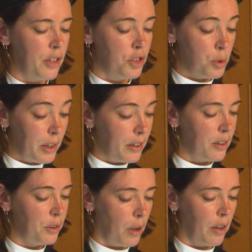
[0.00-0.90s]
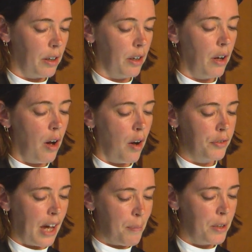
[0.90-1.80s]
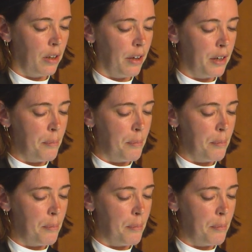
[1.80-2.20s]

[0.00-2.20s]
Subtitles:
trillion of capital under